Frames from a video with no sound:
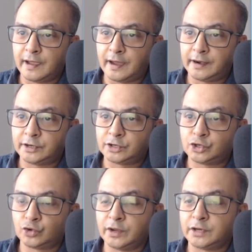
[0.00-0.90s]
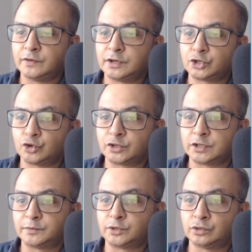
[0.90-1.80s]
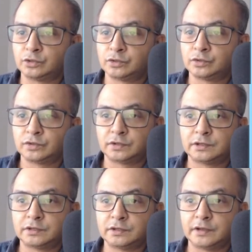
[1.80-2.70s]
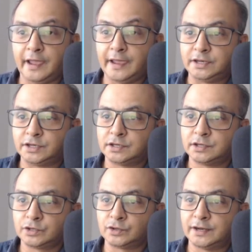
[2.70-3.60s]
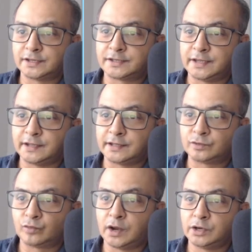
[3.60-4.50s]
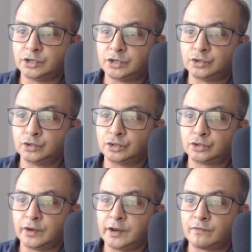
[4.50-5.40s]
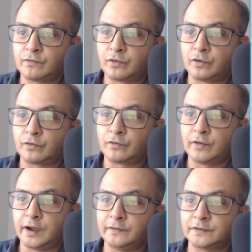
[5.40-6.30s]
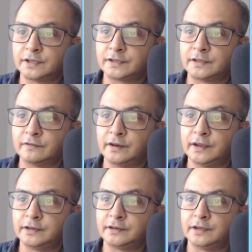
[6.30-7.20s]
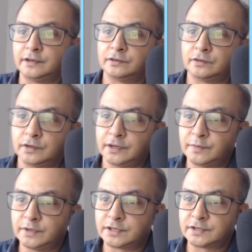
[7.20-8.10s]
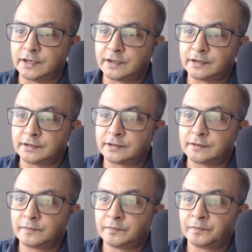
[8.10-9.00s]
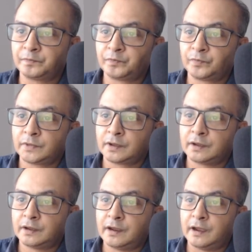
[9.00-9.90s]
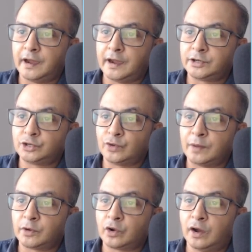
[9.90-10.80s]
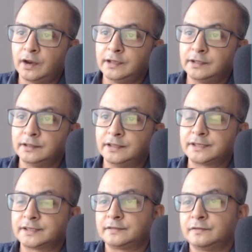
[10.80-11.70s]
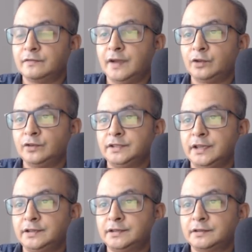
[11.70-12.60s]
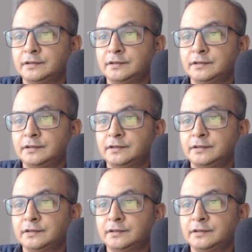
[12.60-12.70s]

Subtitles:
And at 2, it will shoots up to 8. So let us take this 1, 2, 3, 4, 5, 6, 7, 8, 9. So let me just take it. At 2, I'm calling this value is 8.